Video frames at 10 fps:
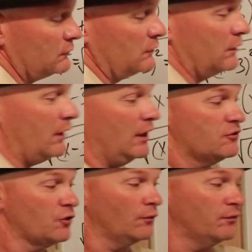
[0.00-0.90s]
Okay,
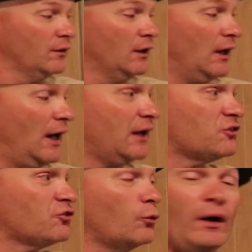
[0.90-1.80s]
so
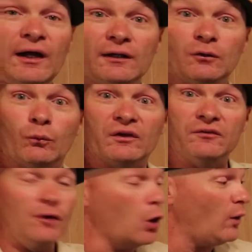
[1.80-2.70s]
x squared with
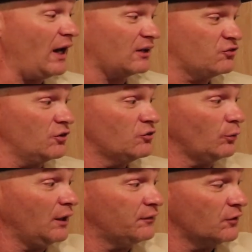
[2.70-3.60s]
no x's,
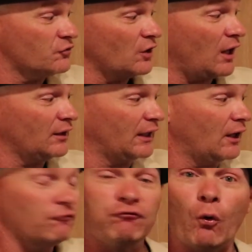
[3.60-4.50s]
right? There's not like
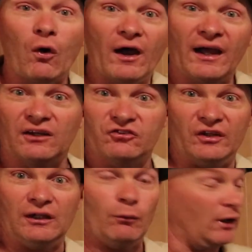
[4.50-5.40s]
a 4x
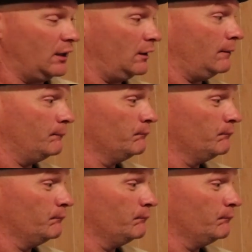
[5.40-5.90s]
anywhere here.